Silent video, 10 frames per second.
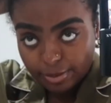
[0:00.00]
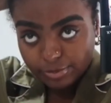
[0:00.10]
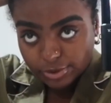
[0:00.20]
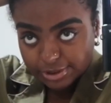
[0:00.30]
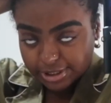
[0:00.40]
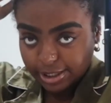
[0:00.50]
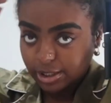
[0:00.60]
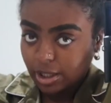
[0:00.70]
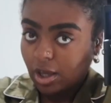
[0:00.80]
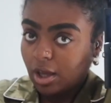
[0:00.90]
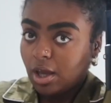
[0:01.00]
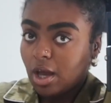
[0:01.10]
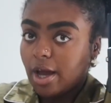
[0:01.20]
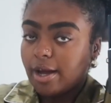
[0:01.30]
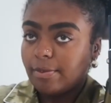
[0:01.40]
I'm not sick.
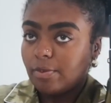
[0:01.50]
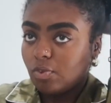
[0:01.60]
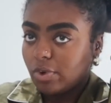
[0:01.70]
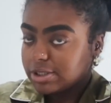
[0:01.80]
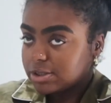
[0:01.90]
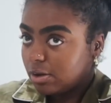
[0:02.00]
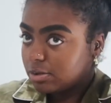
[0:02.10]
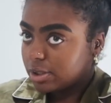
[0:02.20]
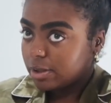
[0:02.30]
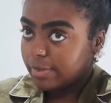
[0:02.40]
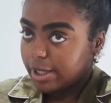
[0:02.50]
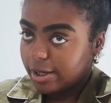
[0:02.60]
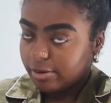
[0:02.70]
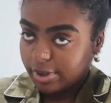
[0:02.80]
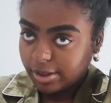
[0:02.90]
What is holding up my
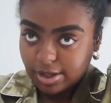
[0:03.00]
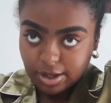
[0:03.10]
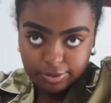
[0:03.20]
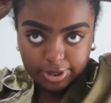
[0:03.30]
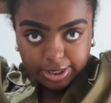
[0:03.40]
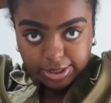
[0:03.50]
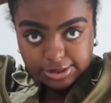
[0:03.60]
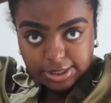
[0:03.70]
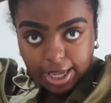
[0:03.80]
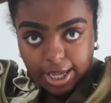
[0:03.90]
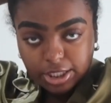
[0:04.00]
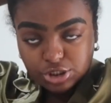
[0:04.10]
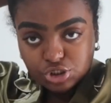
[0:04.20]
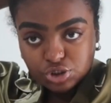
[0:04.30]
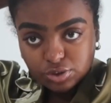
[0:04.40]
hair right now is a
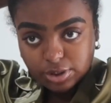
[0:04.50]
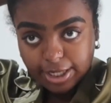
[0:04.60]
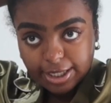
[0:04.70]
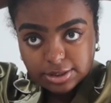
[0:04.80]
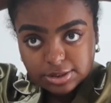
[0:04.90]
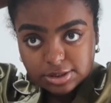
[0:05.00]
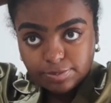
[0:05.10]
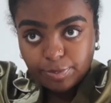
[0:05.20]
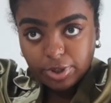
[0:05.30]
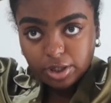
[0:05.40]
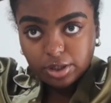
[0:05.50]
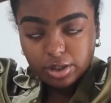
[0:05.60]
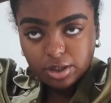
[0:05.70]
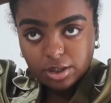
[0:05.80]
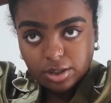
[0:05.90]
shoelace,
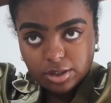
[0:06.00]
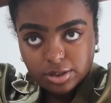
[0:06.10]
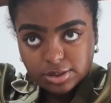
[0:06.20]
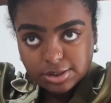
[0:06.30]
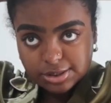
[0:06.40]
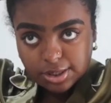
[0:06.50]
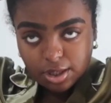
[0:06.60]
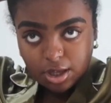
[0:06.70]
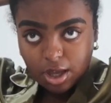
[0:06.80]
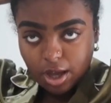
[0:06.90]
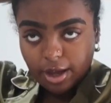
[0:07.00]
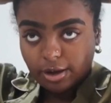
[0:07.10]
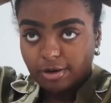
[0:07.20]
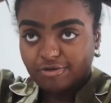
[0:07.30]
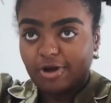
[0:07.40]
because I
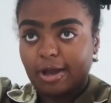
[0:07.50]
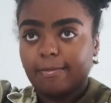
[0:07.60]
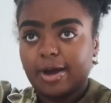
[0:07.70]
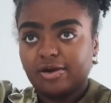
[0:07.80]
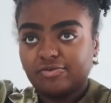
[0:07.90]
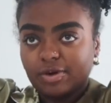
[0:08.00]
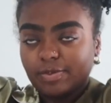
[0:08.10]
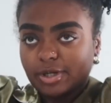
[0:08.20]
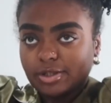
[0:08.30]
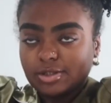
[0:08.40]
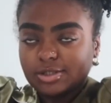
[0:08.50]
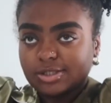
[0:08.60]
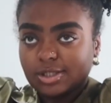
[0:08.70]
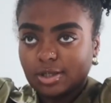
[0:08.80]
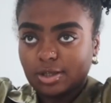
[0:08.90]
can't find my
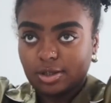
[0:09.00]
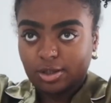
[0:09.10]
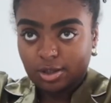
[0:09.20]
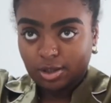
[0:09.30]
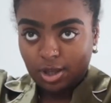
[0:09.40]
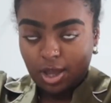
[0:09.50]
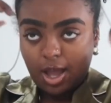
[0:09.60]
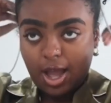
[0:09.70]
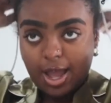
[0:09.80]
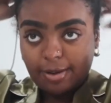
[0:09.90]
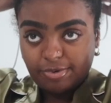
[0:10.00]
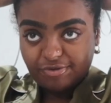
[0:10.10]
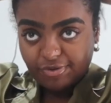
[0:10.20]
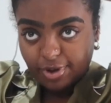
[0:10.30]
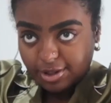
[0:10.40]
ribbons. I
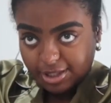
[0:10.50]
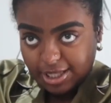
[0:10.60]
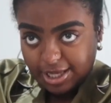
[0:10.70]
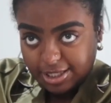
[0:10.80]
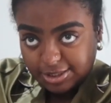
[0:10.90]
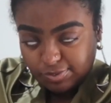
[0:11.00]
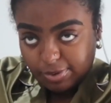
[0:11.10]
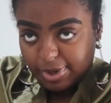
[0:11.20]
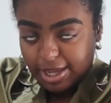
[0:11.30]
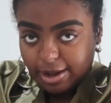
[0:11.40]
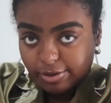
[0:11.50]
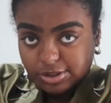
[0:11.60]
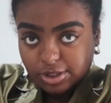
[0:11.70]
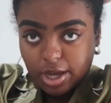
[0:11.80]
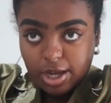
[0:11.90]
prefer these when my hair
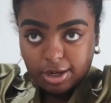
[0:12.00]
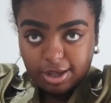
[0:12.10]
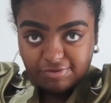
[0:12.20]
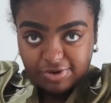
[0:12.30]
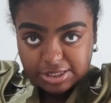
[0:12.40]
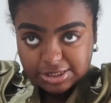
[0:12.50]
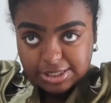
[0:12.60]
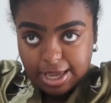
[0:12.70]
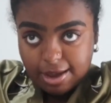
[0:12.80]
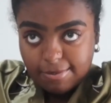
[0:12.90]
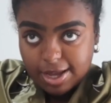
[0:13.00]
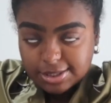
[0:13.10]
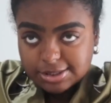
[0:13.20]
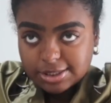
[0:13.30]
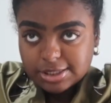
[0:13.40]
is curly versus
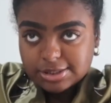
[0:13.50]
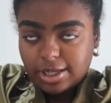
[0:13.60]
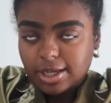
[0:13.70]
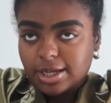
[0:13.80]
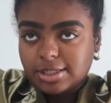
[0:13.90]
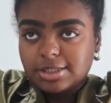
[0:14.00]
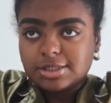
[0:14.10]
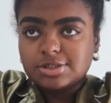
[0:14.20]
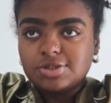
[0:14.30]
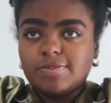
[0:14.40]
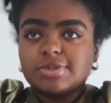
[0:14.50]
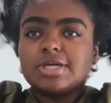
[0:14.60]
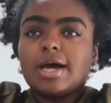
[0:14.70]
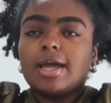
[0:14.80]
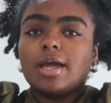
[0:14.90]
hairbands, unless like I needed super
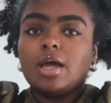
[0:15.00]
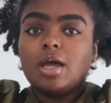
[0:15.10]
tight,